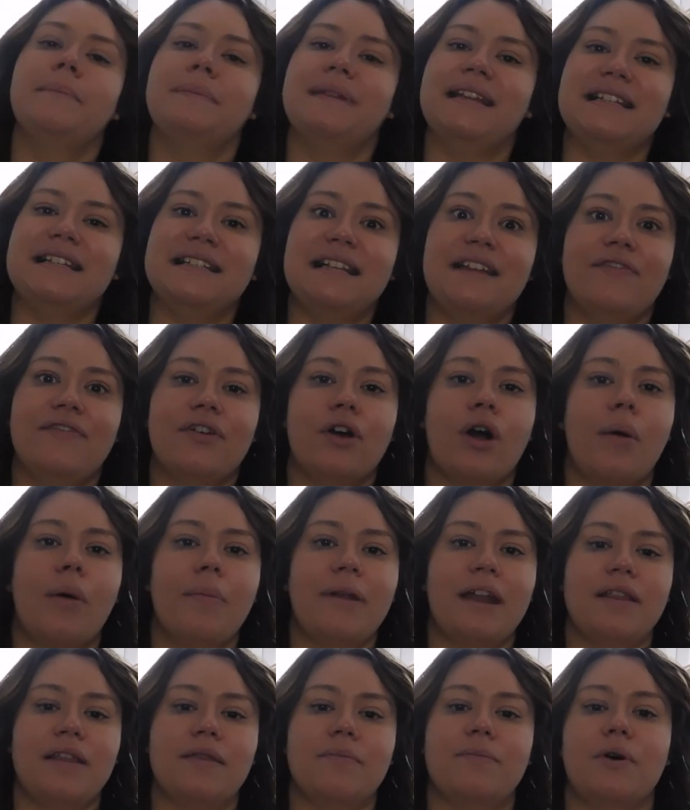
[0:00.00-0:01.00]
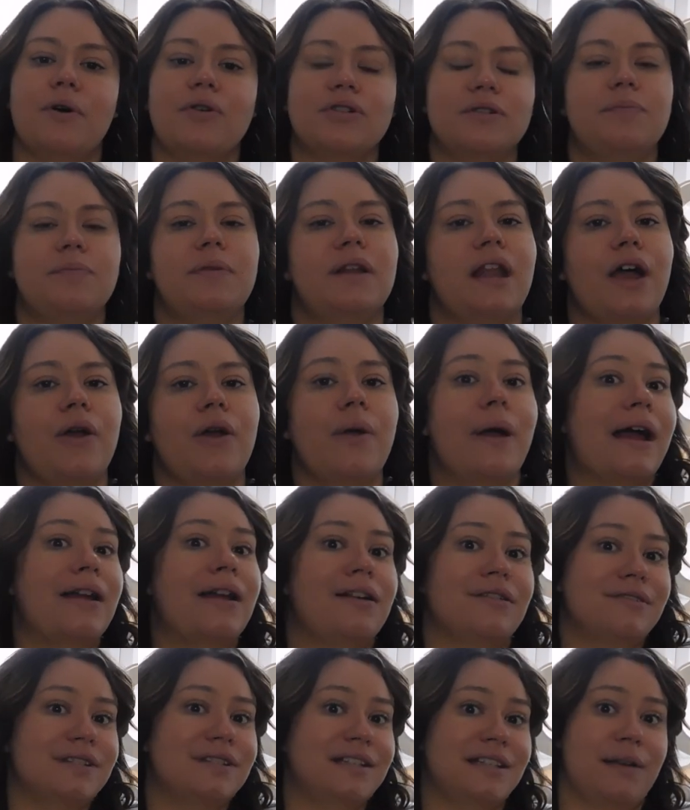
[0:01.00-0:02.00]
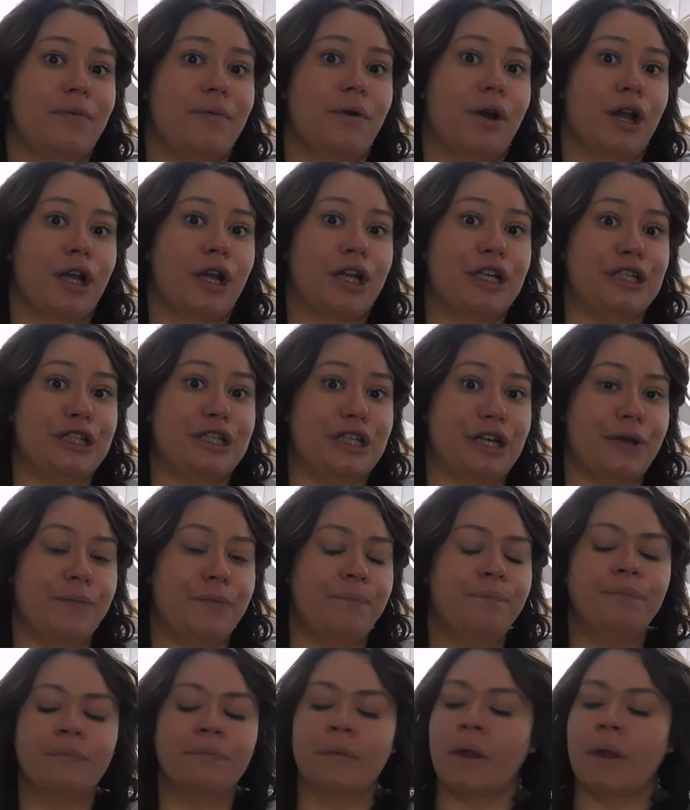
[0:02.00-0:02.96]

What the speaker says: please leave a comment in the box below and I'll see what I can do.